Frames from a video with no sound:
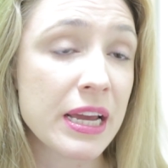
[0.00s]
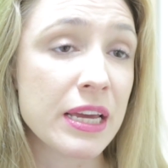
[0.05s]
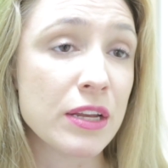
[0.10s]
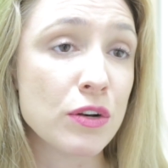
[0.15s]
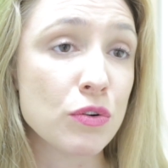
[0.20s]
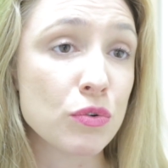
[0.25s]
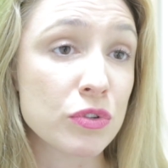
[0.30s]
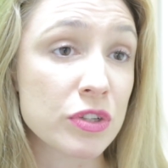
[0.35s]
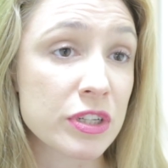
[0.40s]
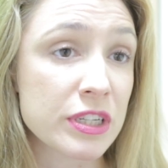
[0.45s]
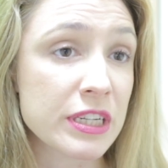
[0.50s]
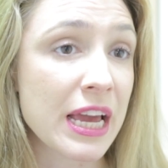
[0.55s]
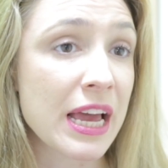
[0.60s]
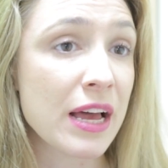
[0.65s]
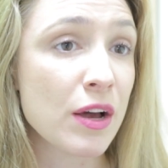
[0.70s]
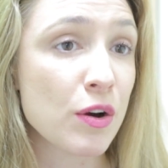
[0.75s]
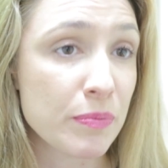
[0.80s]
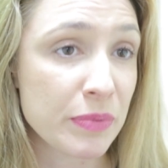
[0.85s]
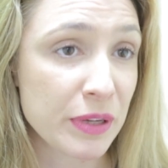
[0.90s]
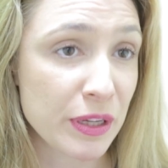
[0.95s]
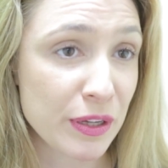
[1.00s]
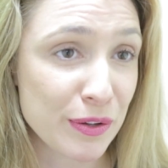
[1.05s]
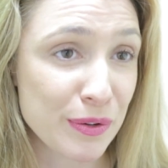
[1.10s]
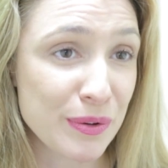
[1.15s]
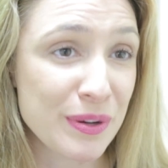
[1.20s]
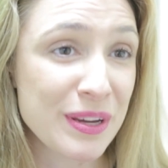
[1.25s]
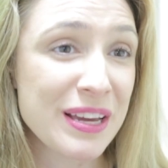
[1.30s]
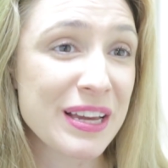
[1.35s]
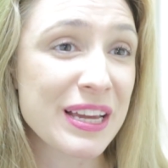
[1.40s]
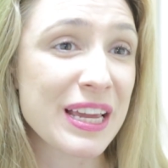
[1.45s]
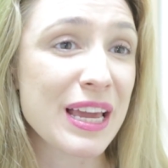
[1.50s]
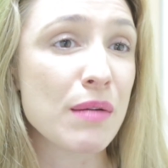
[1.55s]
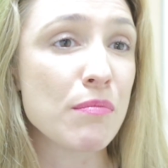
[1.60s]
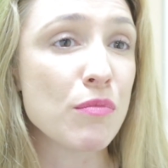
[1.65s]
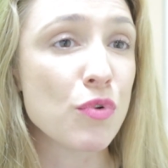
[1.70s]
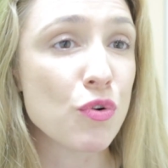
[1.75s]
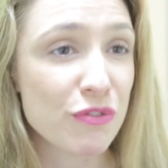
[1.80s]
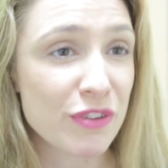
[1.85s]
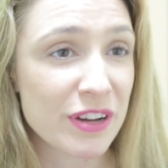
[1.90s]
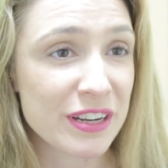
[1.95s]
in order to help you get
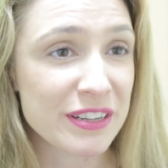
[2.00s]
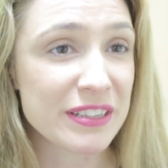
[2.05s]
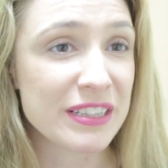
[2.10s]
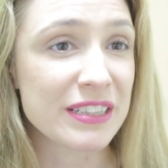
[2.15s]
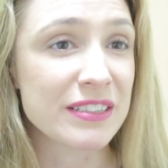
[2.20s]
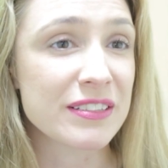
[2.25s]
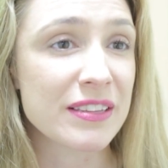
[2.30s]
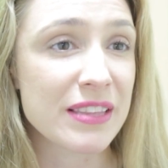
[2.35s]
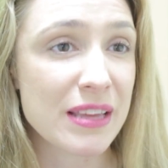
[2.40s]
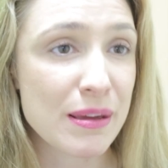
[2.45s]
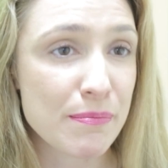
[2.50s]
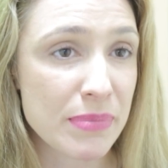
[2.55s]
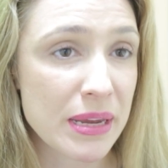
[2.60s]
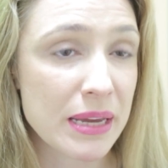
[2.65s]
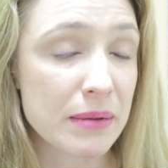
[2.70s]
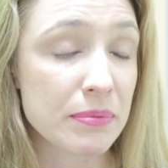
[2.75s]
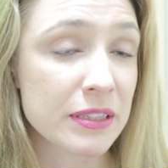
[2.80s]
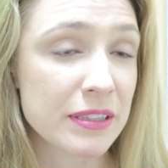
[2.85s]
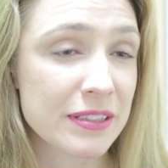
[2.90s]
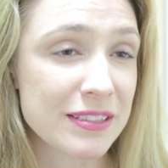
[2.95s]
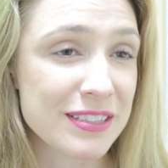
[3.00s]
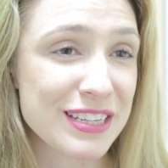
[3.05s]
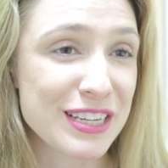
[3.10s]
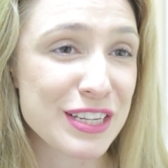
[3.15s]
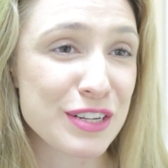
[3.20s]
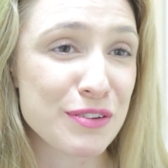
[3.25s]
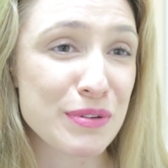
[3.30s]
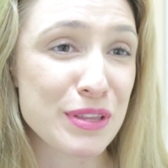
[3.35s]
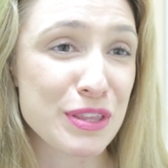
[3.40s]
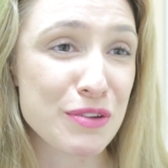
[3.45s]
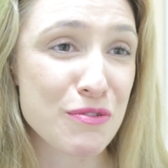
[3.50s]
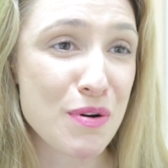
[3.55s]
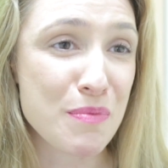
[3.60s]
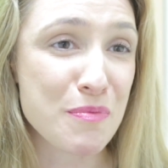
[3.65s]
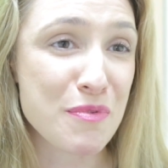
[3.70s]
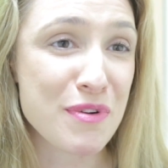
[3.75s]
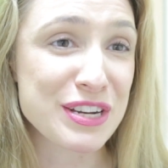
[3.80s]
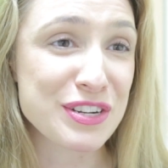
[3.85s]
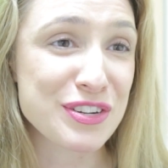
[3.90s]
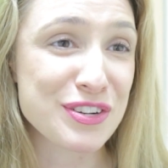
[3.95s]
more funding to then be able to continue with your
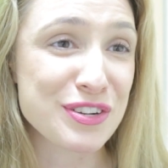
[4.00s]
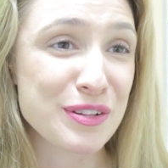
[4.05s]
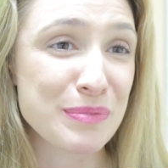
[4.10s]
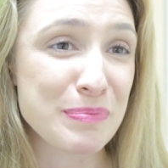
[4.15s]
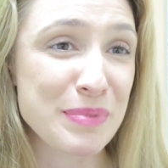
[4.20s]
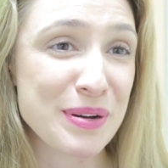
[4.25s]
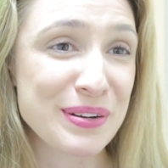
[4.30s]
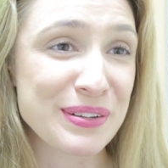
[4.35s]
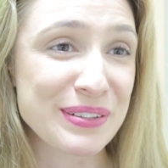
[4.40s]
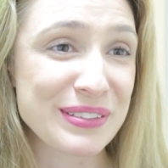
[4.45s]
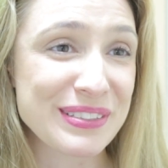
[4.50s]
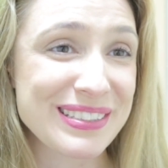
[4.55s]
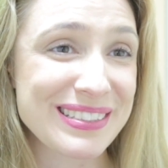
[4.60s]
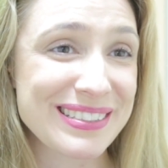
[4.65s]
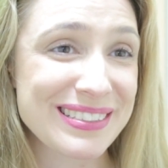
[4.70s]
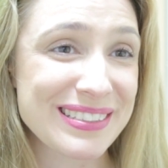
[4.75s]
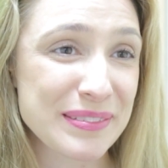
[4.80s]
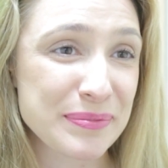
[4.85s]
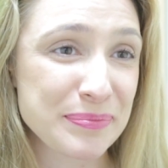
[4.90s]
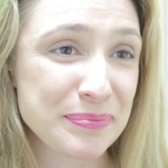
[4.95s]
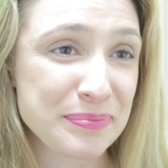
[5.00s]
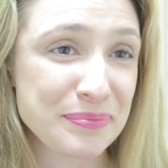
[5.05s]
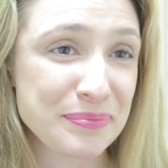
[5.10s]
operational parts.